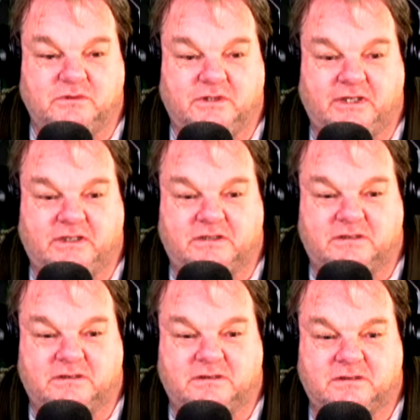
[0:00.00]
They
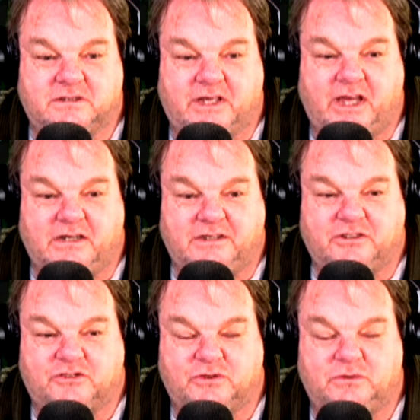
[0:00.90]
can't let
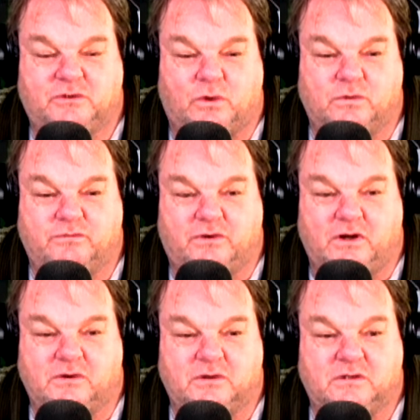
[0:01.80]
the truth go
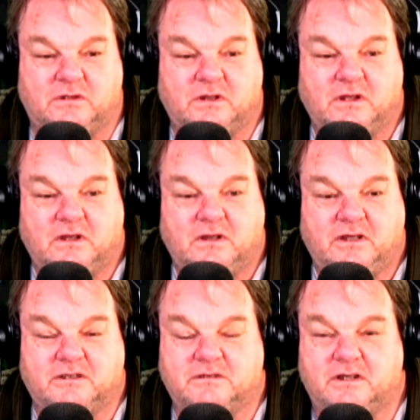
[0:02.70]
viral.
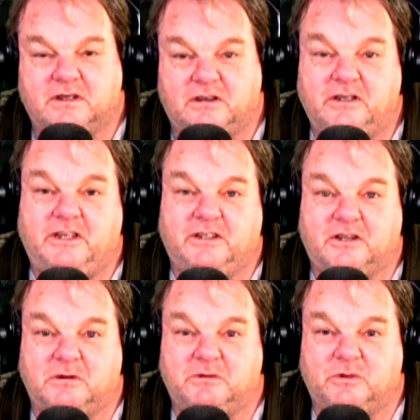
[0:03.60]
And I ain't
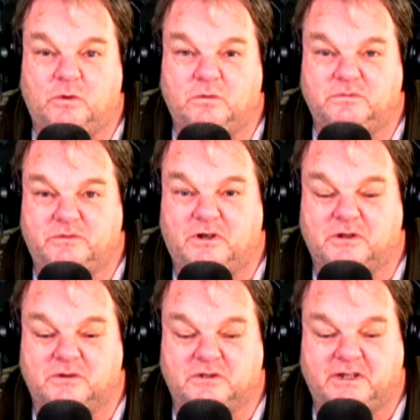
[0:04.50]
gonna go
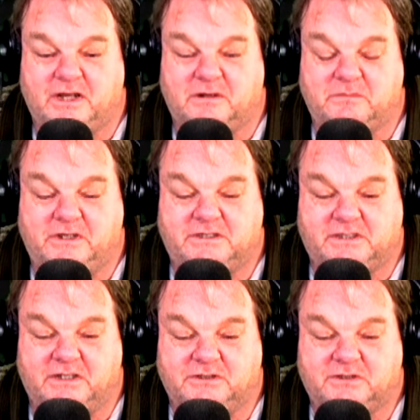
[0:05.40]
viral. They got me
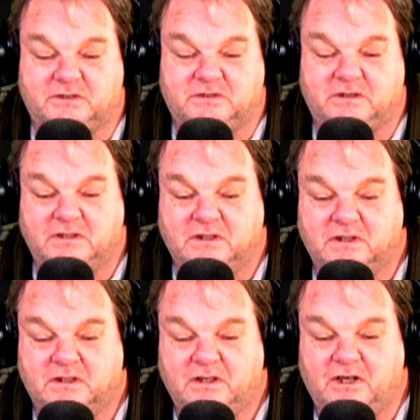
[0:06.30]
censored.
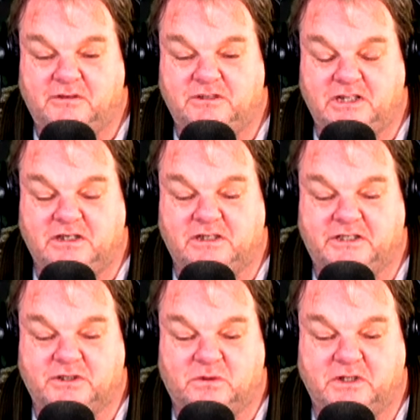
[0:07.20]
I
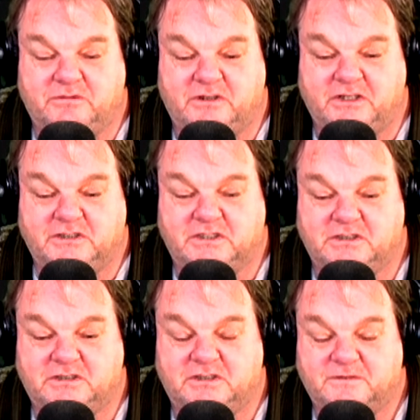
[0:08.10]
literally don't even
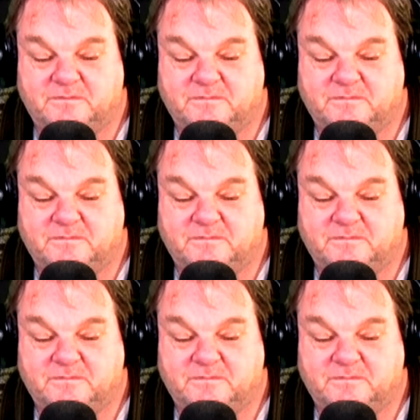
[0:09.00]
exist.